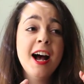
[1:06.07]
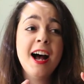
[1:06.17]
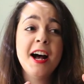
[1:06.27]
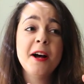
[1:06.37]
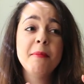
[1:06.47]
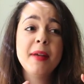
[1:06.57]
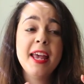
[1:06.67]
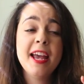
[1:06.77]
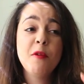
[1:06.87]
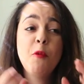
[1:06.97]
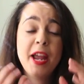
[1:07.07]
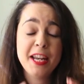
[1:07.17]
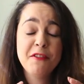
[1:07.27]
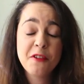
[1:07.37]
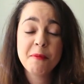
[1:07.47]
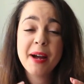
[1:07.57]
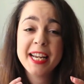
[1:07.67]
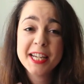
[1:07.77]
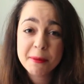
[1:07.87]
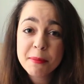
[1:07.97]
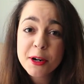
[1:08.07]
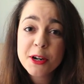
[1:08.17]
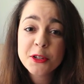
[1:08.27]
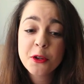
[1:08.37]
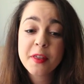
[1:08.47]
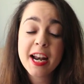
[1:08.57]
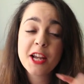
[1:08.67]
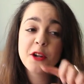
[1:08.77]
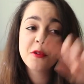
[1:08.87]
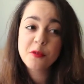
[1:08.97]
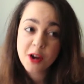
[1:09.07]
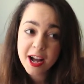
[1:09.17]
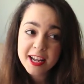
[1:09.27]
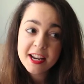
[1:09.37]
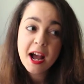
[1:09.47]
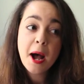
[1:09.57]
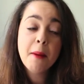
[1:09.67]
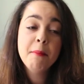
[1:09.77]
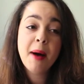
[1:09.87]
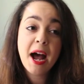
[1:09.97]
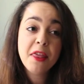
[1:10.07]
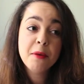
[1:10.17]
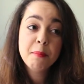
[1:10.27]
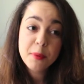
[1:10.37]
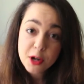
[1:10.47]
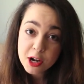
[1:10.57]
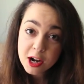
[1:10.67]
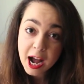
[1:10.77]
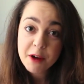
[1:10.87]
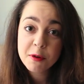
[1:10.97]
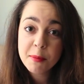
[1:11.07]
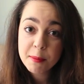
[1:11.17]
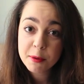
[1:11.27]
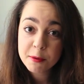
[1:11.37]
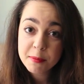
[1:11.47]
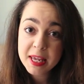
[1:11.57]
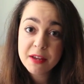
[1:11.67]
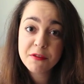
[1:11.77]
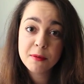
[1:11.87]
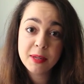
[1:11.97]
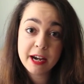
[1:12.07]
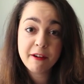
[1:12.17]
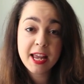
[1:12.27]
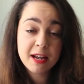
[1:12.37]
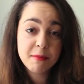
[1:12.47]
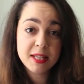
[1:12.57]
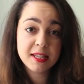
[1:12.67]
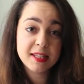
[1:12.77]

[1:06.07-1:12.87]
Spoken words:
and waiting for my number so that I could run by the book I Remember Me from Larry Edmonds,